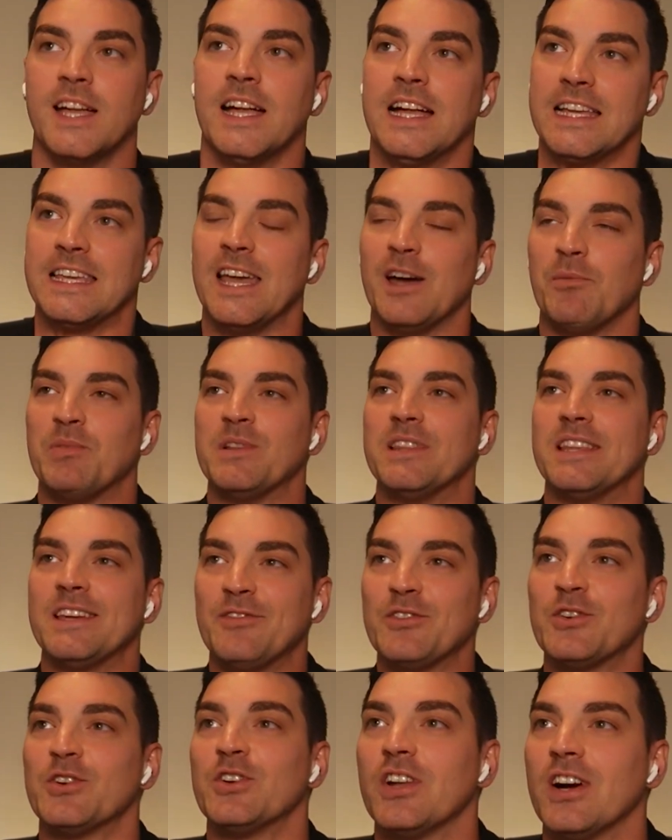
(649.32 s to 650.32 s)
Yeah, believe
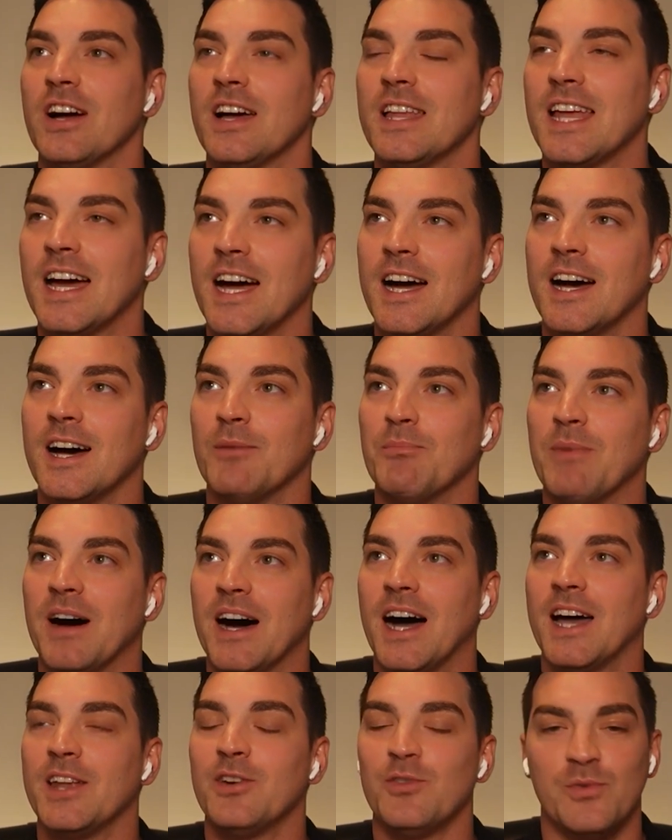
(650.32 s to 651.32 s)
it or not,
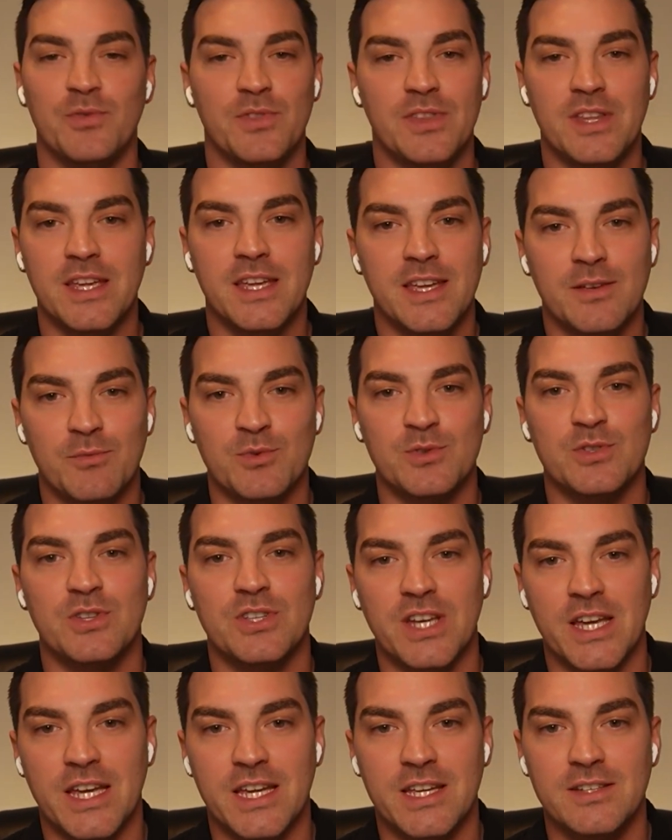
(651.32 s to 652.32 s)
I don't think it will
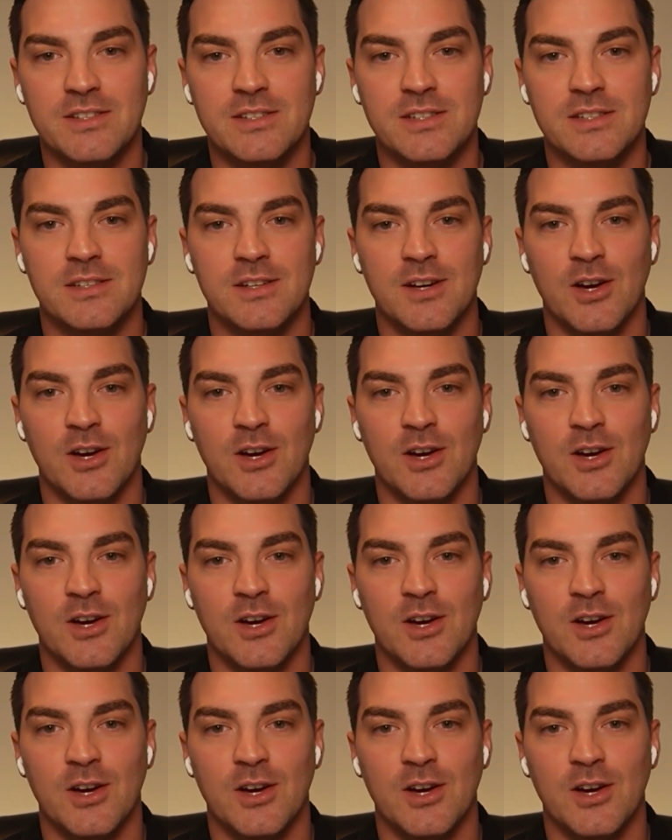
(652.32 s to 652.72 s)
change